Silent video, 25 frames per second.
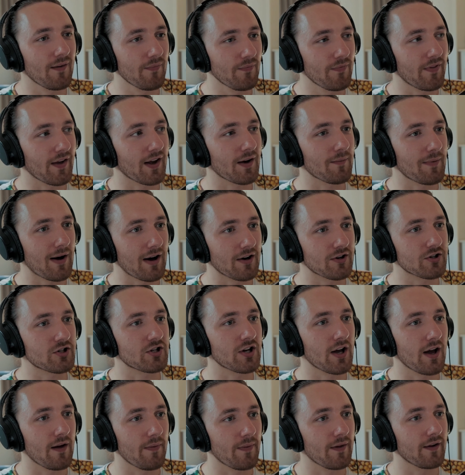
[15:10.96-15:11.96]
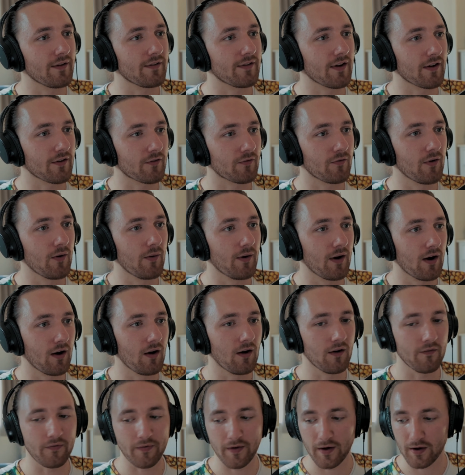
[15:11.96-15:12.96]
Something about shit that does ruin a
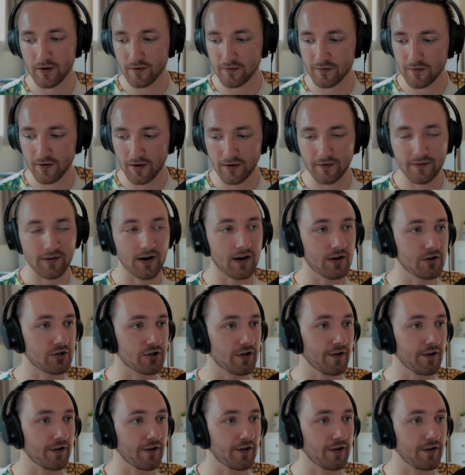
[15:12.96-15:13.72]
lot of things. It touches.